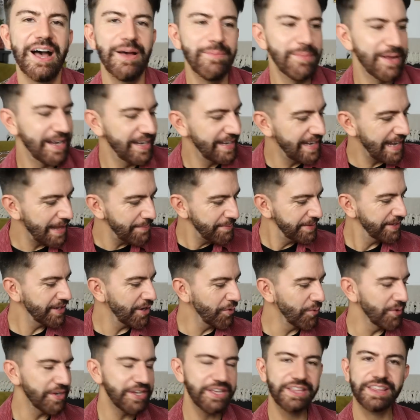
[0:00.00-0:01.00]
Let me
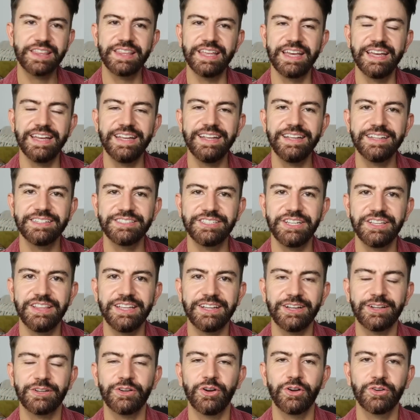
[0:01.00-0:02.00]
know what you think. Do you
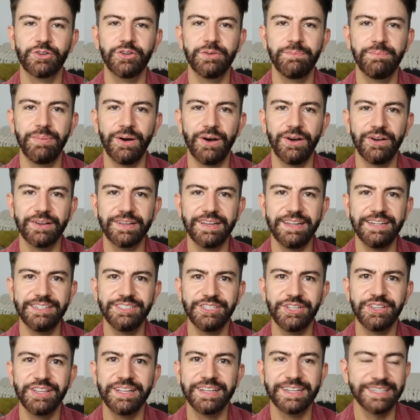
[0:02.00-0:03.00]
think I got a good bargain?
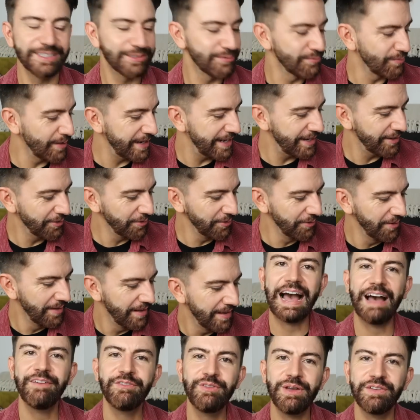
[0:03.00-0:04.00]
Do you think it's
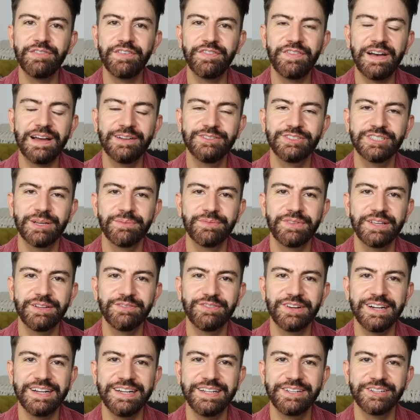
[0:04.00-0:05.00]
real? Have you ever found
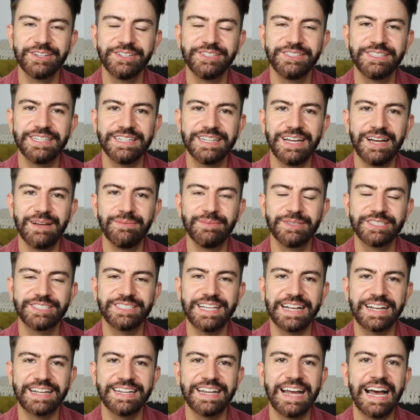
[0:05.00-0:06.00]
something really good
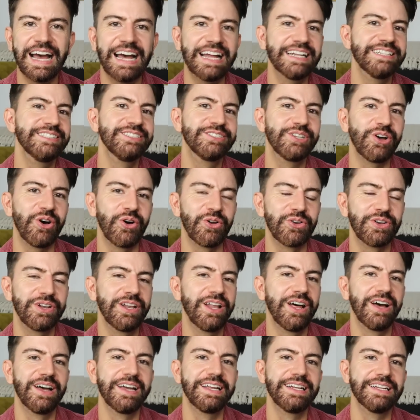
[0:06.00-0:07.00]
secondhand
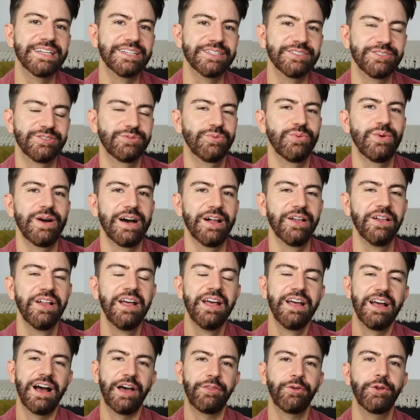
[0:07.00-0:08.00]
online as well?
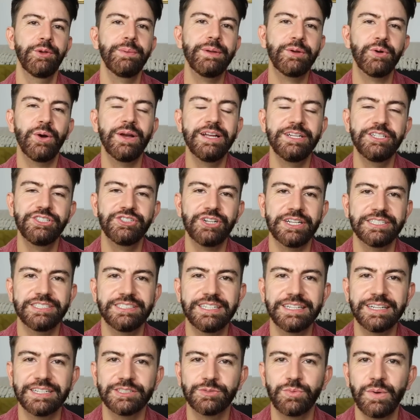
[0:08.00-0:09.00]
I thought it'd be quite
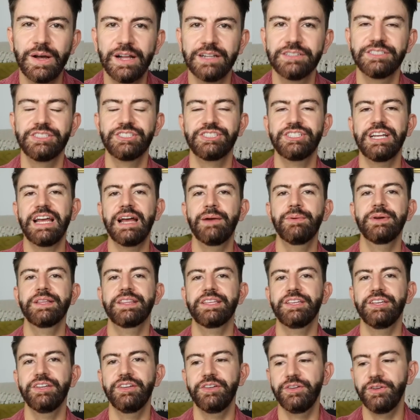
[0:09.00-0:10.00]
interesting as well to share
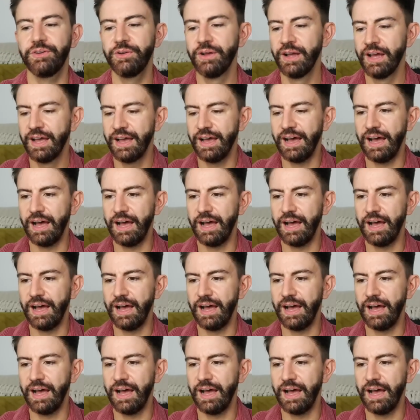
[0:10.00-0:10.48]
with you